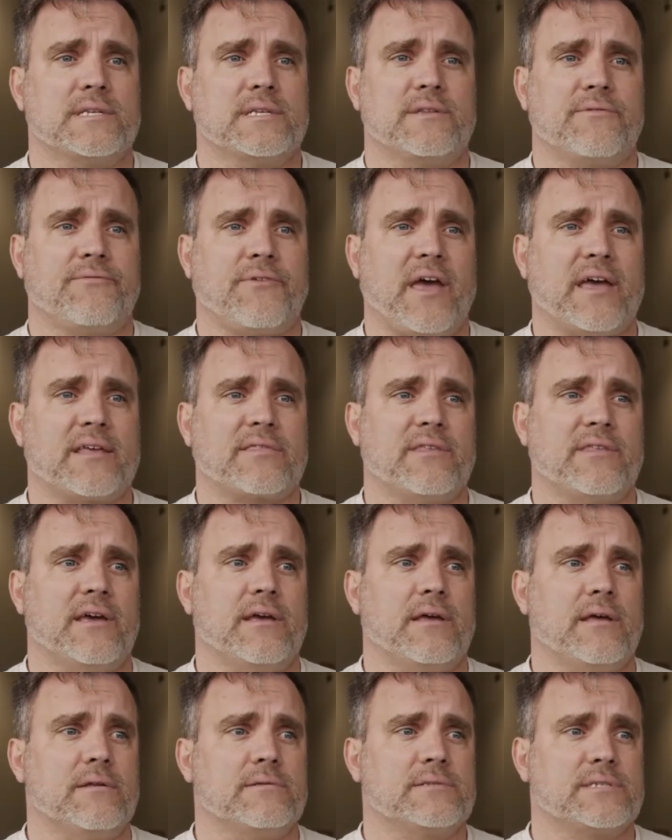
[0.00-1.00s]
of the fact
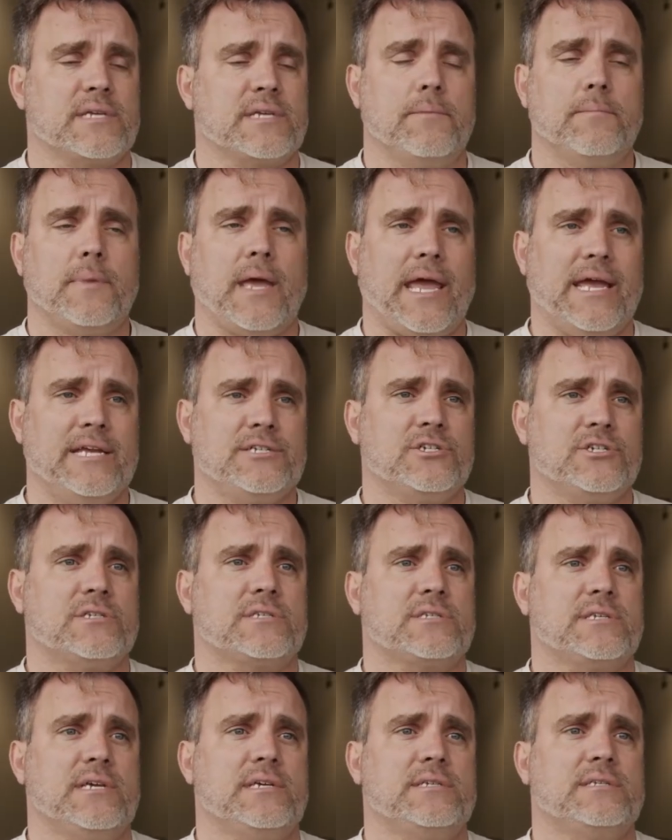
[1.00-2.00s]
that some
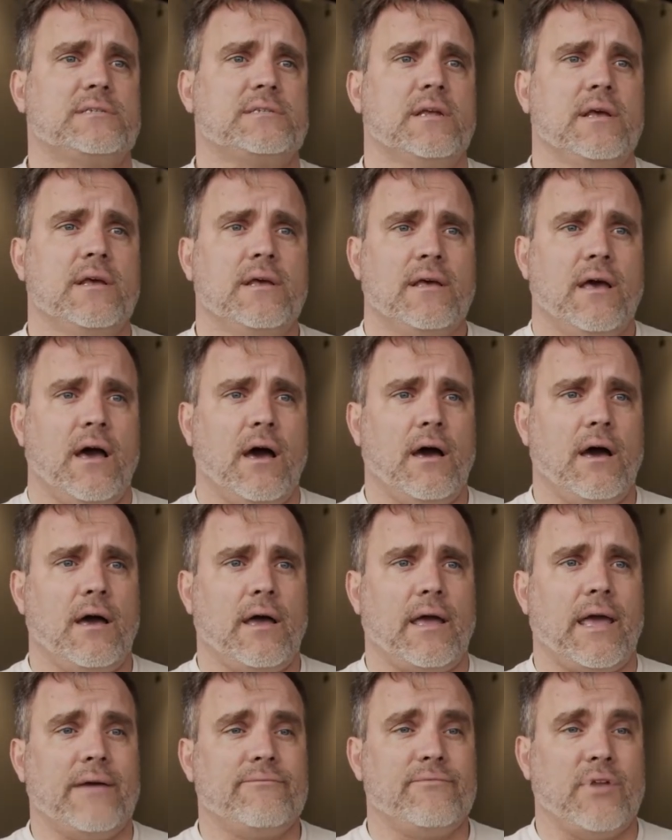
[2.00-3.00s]
agencies
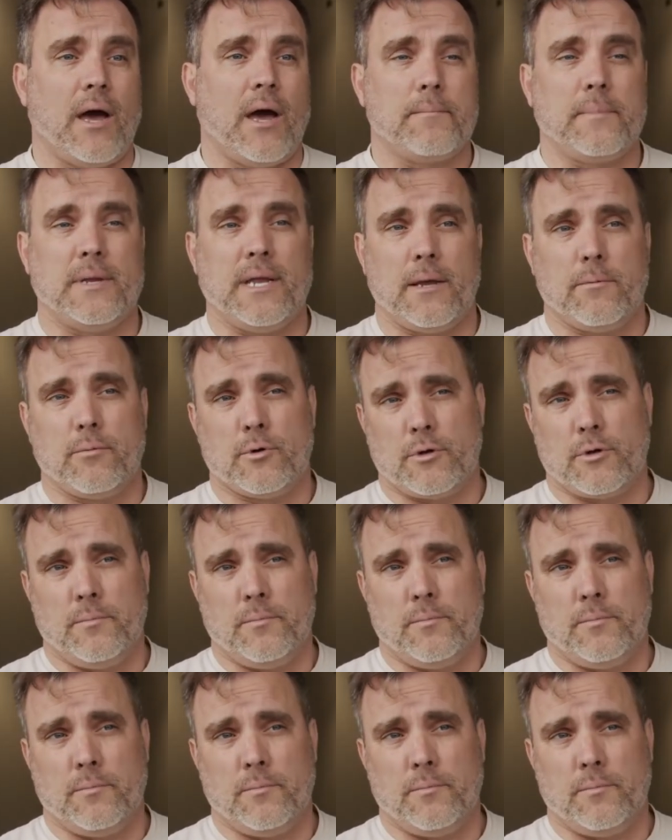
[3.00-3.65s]
have not been able to